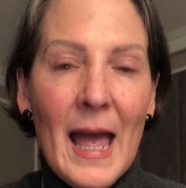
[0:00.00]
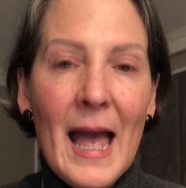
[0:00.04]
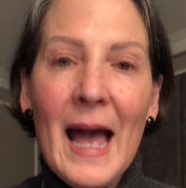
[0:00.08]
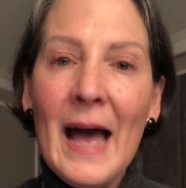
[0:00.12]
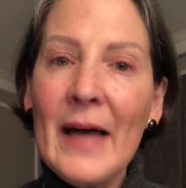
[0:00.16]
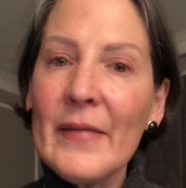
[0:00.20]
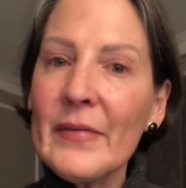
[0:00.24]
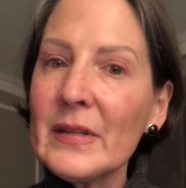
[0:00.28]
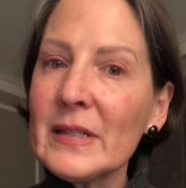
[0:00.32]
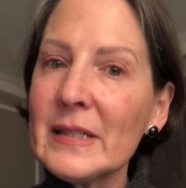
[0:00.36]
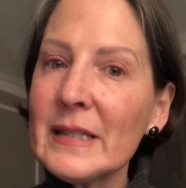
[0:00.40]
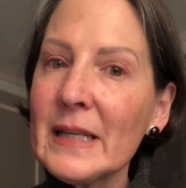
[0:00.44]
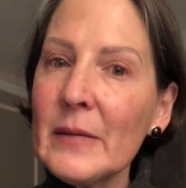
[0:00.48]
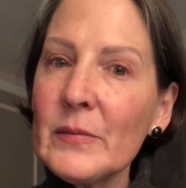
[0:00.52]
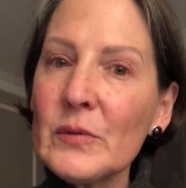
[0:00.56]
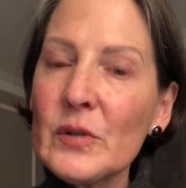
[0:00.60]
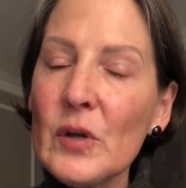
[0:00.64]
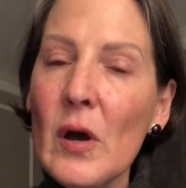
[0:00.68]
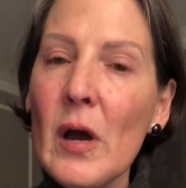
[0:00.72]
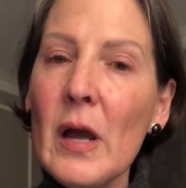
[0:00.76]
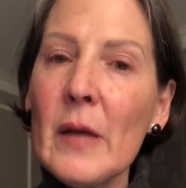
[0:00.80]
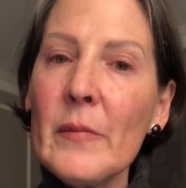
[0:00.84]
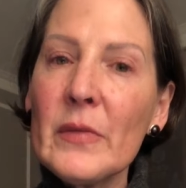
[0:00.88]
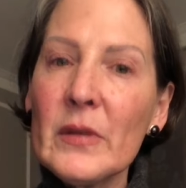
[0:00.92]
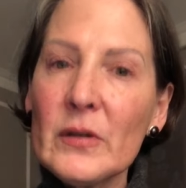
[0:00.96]
At the same
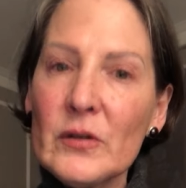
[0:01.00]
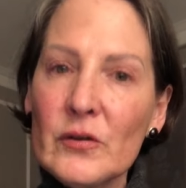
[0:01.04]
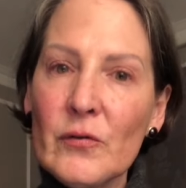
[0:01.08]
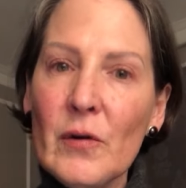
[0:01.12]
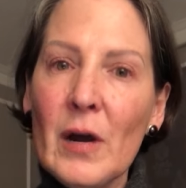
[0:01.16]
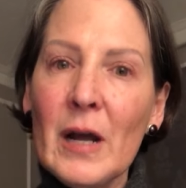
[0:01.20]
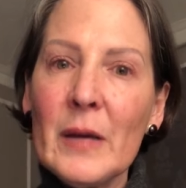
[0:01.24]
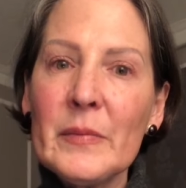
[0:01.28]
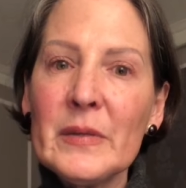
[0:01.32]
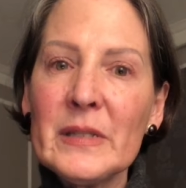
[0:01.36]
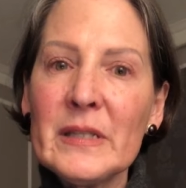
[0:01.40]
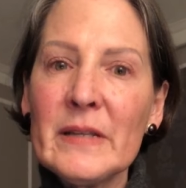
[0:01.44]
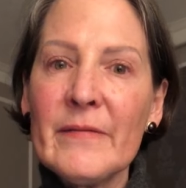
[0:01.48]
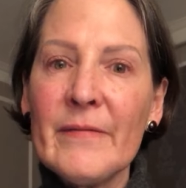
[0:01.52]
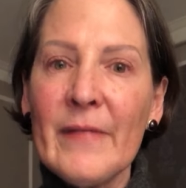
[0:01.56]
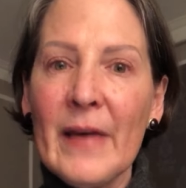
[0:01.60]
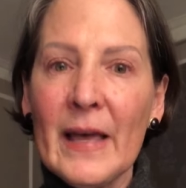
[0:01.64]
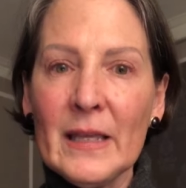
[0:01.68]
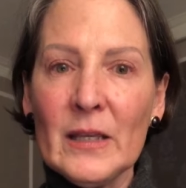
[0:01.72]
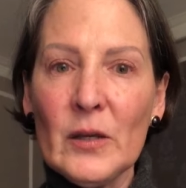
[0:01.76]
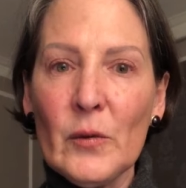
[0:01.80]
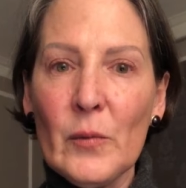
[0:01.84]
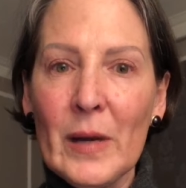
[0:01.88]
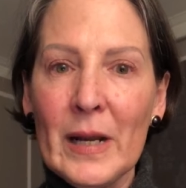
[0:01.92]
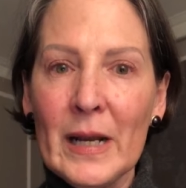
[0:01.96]
time, the tribe is
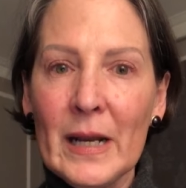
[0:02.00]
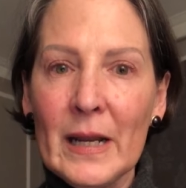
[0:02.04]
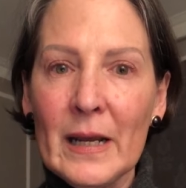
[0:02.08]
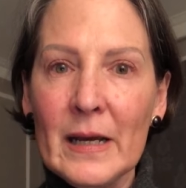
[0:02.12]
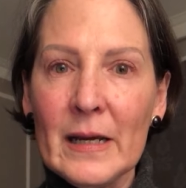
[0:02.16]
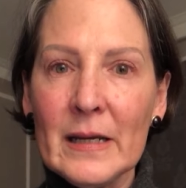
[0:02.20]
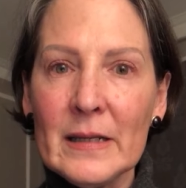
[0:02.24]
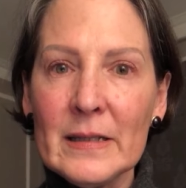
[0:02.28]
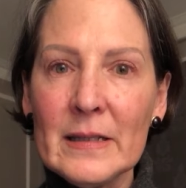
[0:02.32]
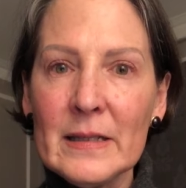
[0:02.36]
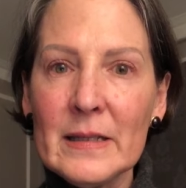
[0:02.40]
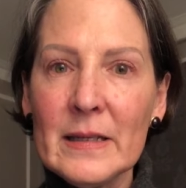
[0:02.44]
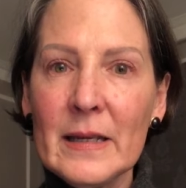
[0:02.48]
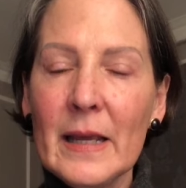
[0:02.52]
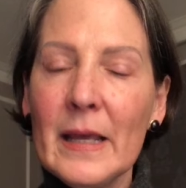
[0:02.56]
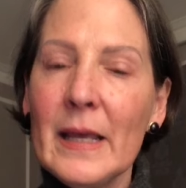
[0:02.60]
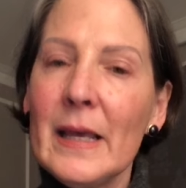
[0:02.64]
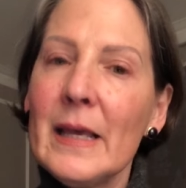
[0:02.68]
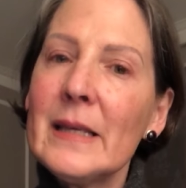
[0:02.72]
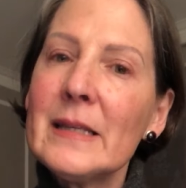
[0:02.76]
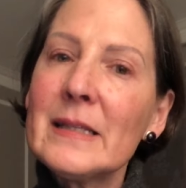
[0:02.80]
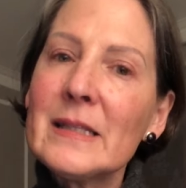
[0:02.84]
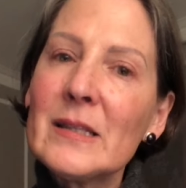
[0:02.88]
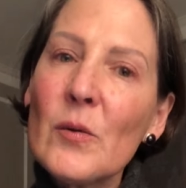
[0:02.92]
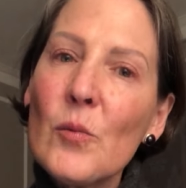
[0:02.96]
evaluating us.
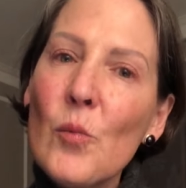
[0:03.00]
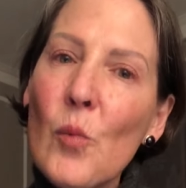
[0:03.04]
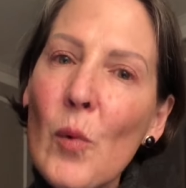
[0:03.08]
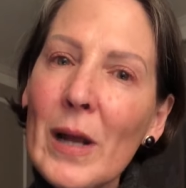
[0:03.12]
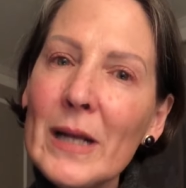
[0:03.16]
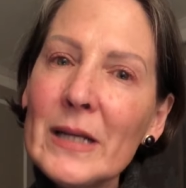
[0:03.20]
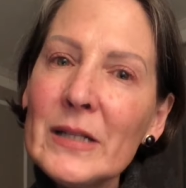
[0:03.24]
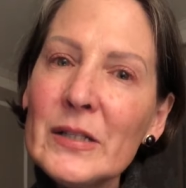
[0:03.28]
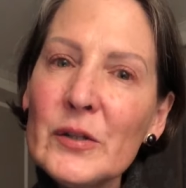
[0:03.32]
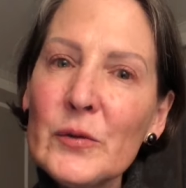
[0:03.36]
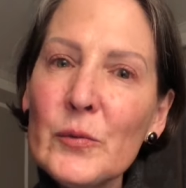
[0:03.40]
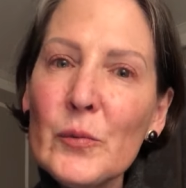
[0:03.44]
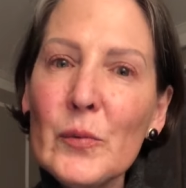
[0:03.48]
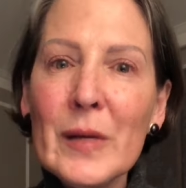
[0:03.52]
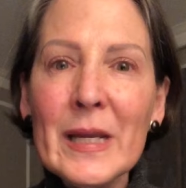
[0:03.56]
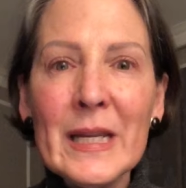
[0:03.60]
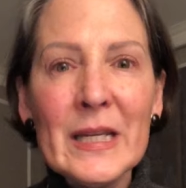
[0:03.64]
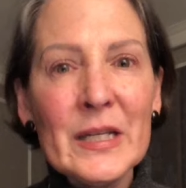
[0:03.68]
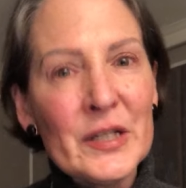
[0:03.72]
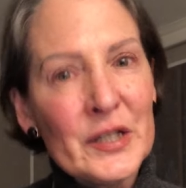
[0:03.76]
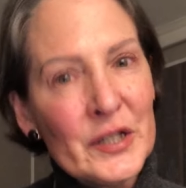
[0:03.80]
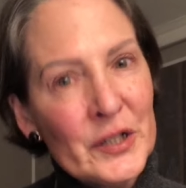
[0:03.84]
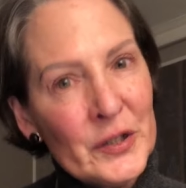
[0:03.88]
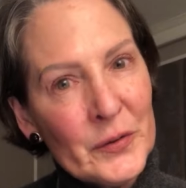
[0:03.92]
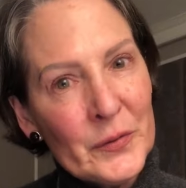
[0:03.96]
So what do we
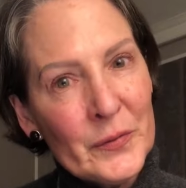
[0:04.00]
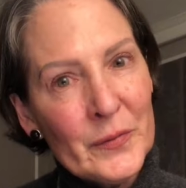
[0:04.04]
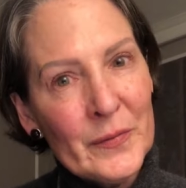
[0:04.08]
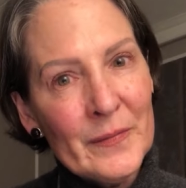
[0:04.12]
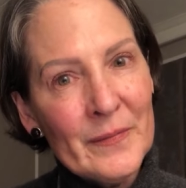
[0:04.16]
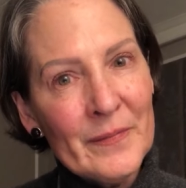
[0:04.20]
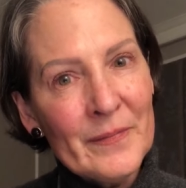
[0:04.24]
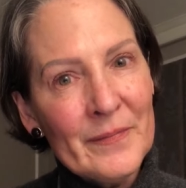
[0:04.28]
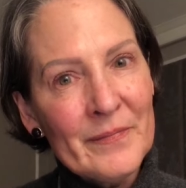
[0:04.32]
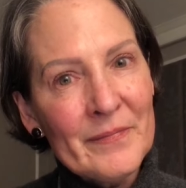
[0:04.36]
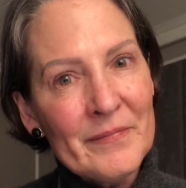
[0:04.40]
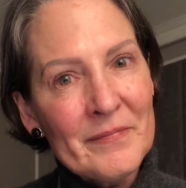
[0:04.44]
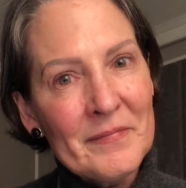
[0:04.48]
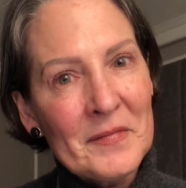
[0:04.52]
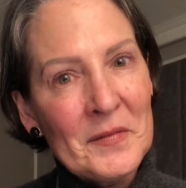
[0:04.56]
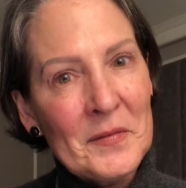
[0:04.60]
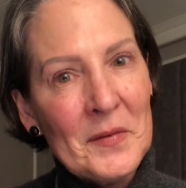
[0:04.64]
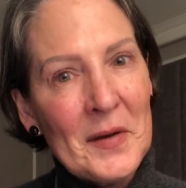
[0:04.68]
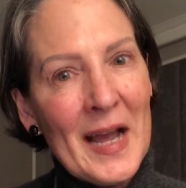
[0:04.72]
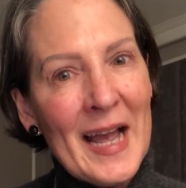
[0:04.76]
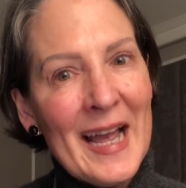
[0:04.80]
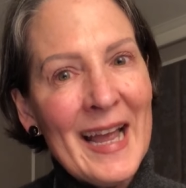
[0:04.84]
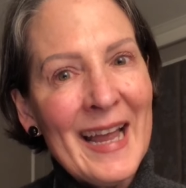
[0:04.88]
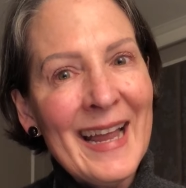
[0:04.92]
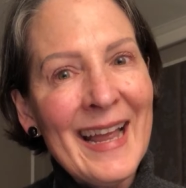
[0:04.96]
do,
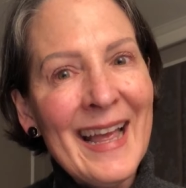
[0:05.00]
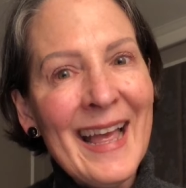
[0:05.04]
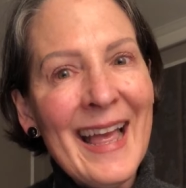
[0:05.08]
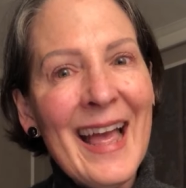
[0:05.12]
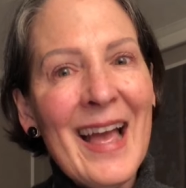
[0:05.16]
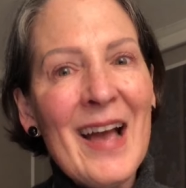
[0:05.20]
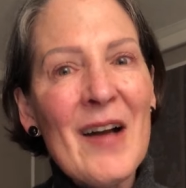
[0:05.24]
okay?